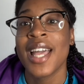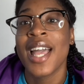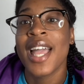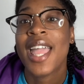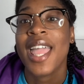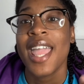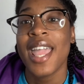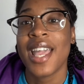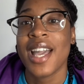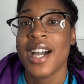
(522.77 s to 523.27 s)

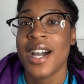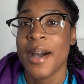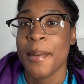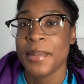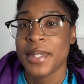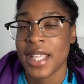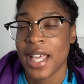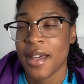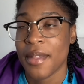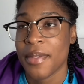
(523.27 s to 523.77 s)
It comes
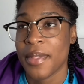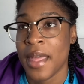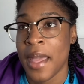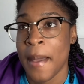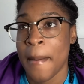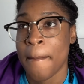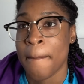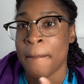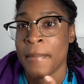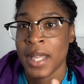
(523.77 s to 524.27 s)
out
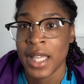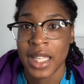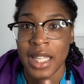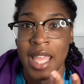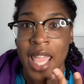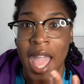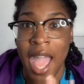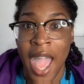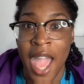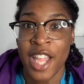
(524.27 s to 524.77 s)
that Billy
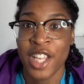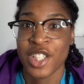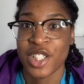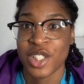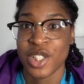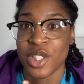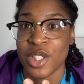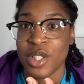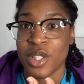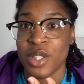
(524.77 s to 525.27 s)

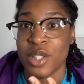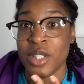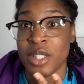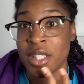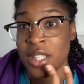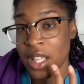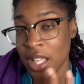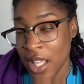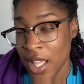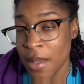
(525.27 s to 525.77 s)
actually
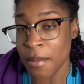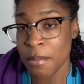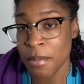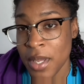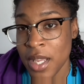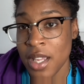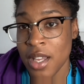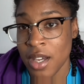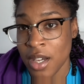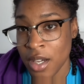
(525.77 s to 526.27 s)
did
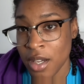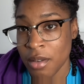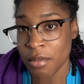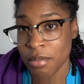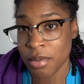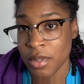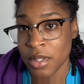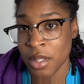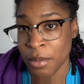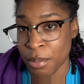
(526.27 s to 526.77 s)
beat up
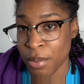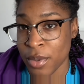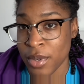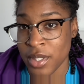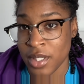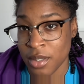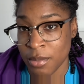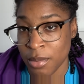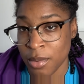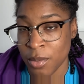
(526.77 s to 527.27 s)
the
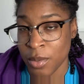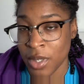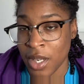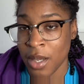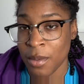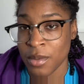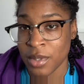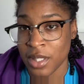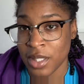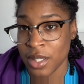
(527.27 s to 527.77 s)
principal when they
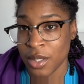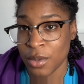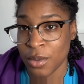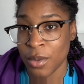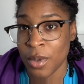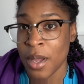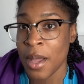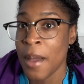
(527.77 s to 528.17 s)
was little,